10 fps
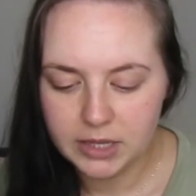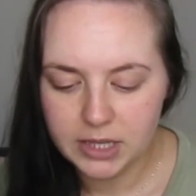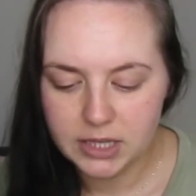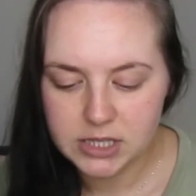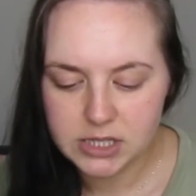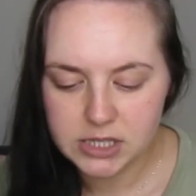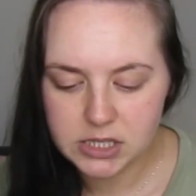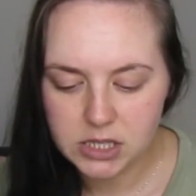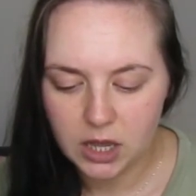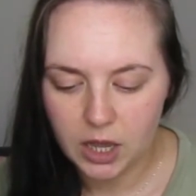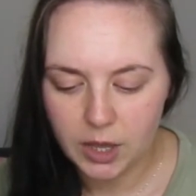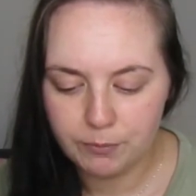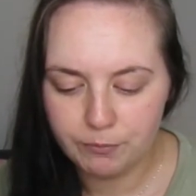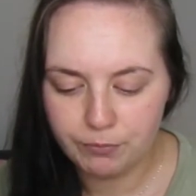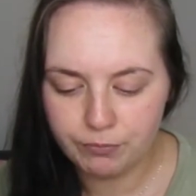It's
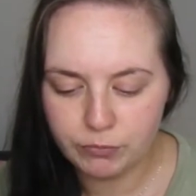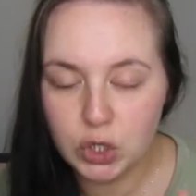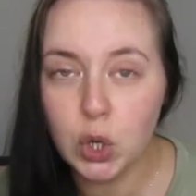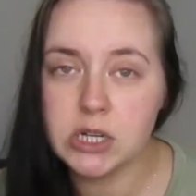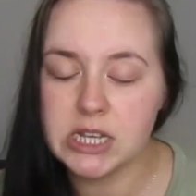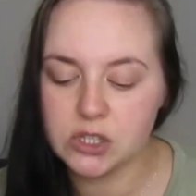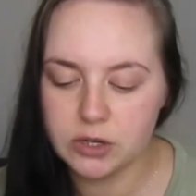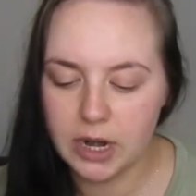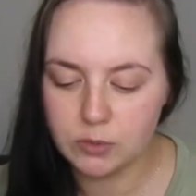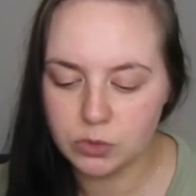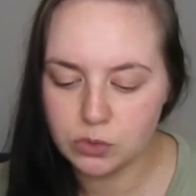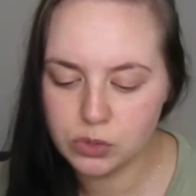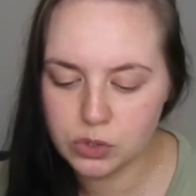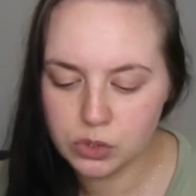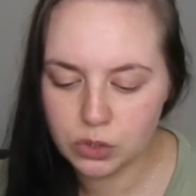not tested on
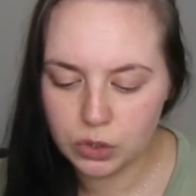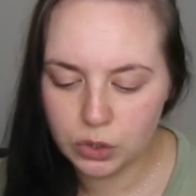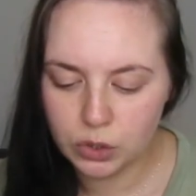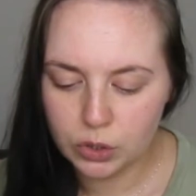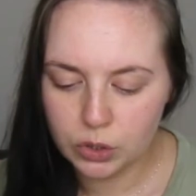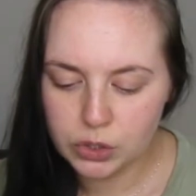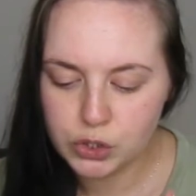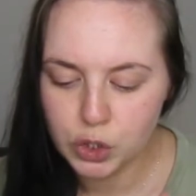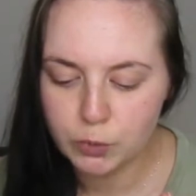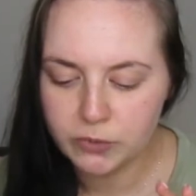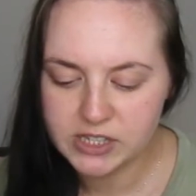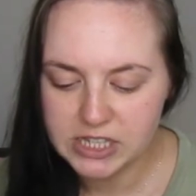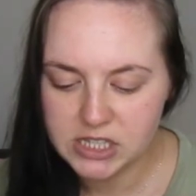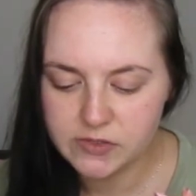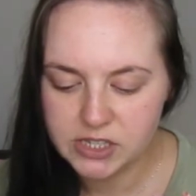animals. Suitable for
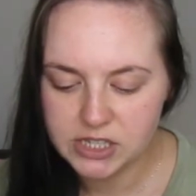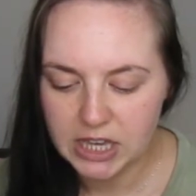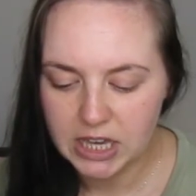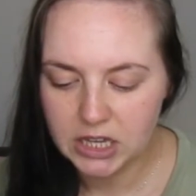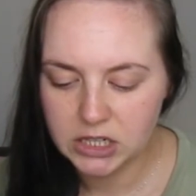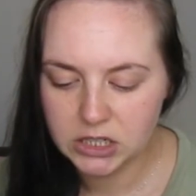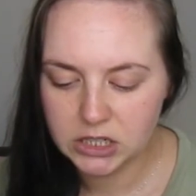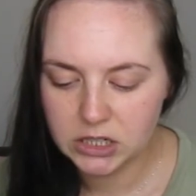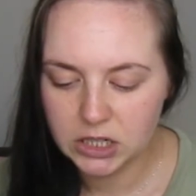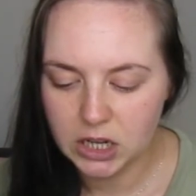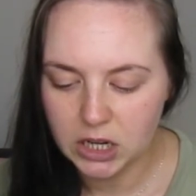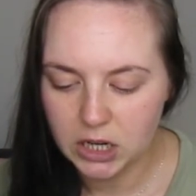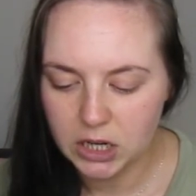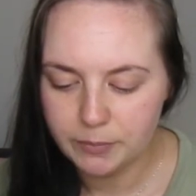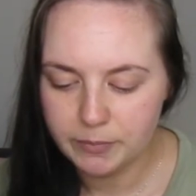sensitive skin.
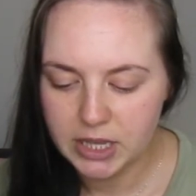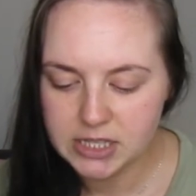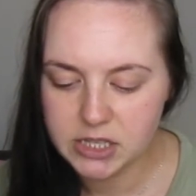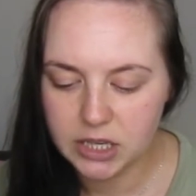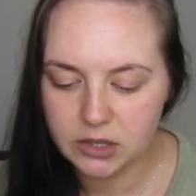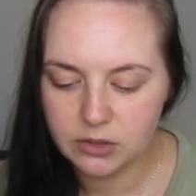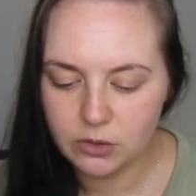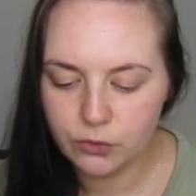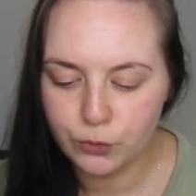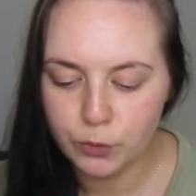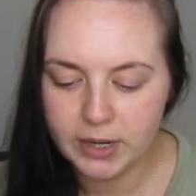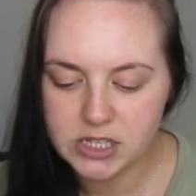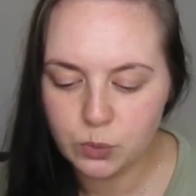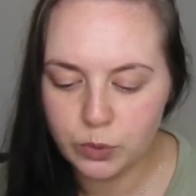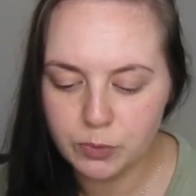It's
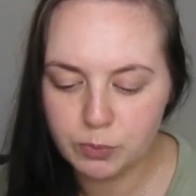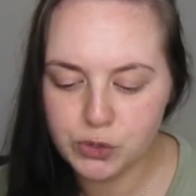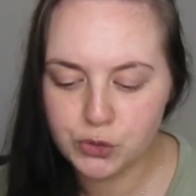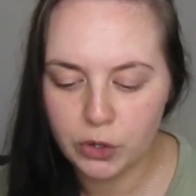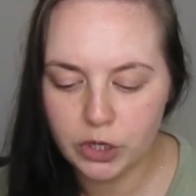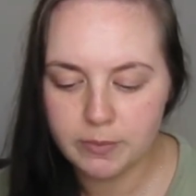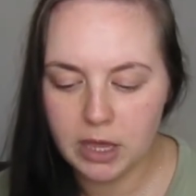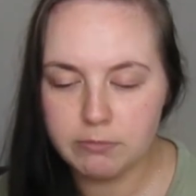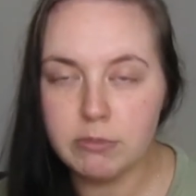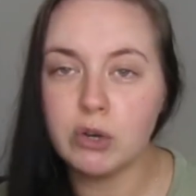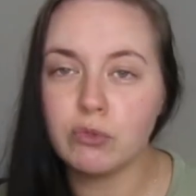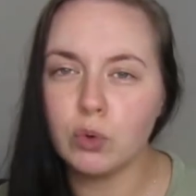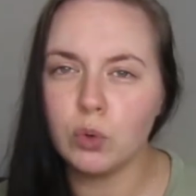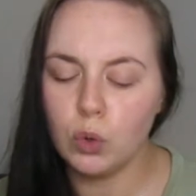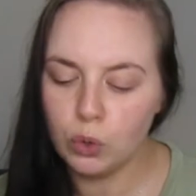formulated with petroleum and
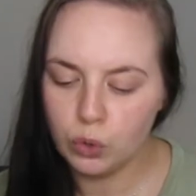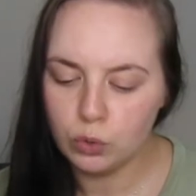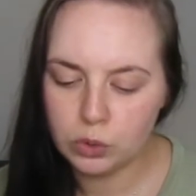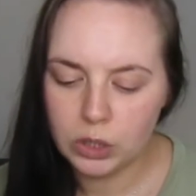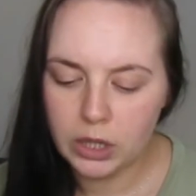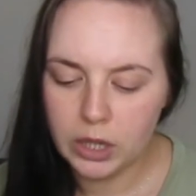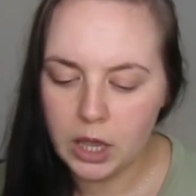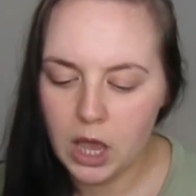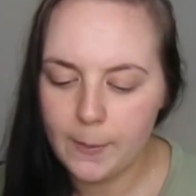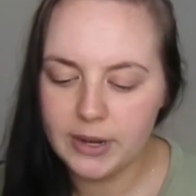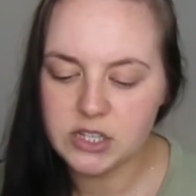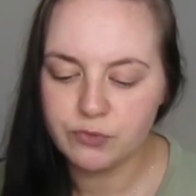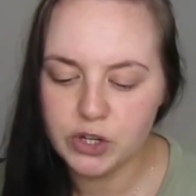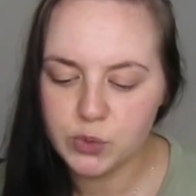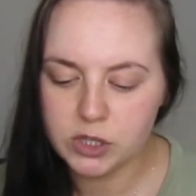mineral oil, and it's
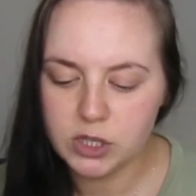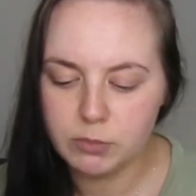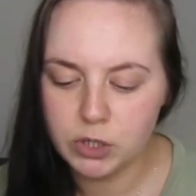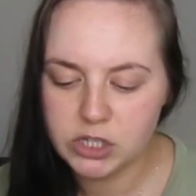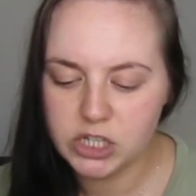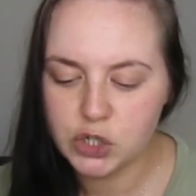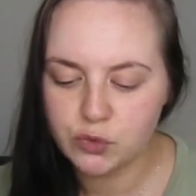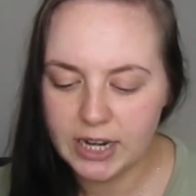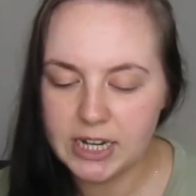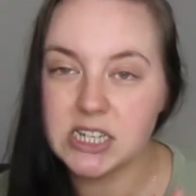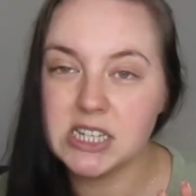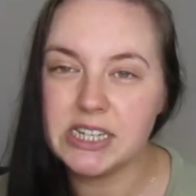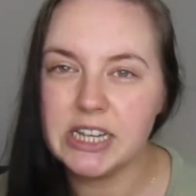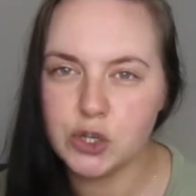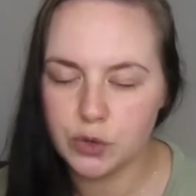enriched with community trade
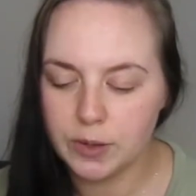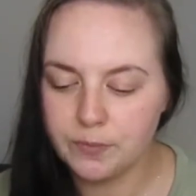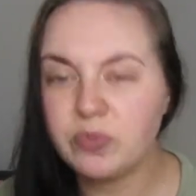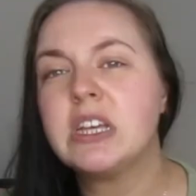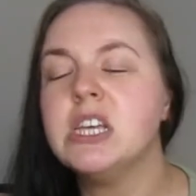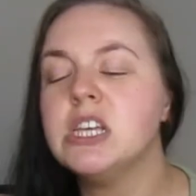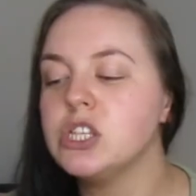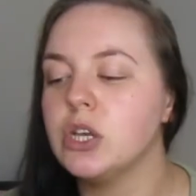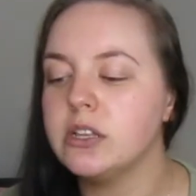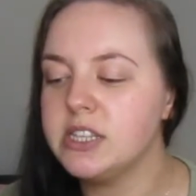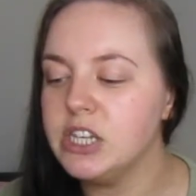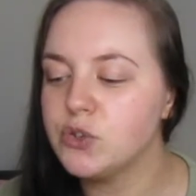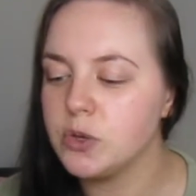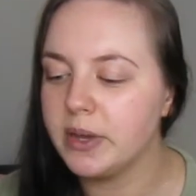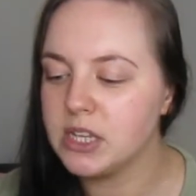tea tree. So the tea
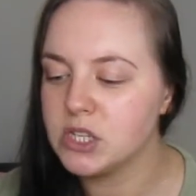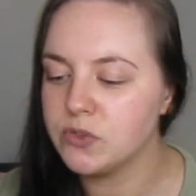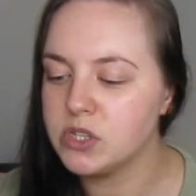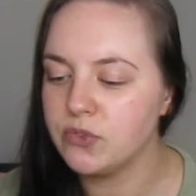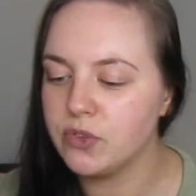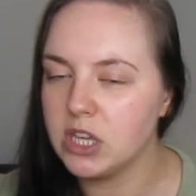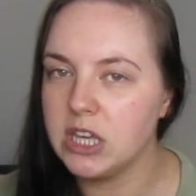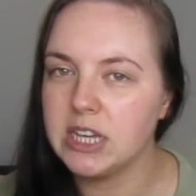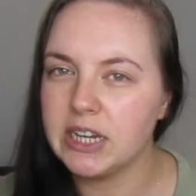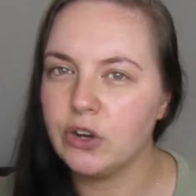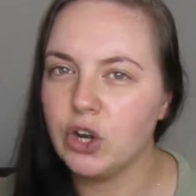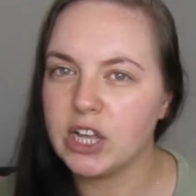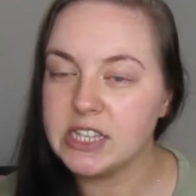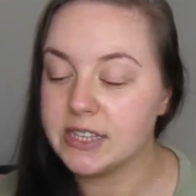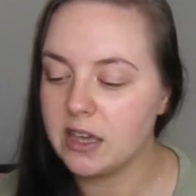tree bit is obviously for the clearer
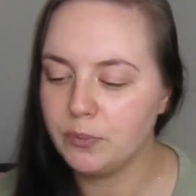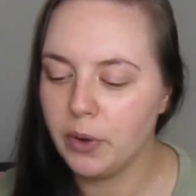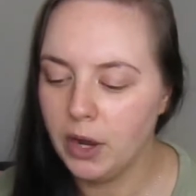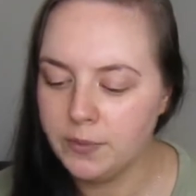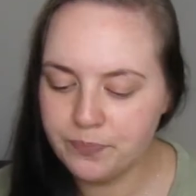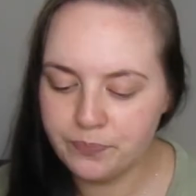looking skin part.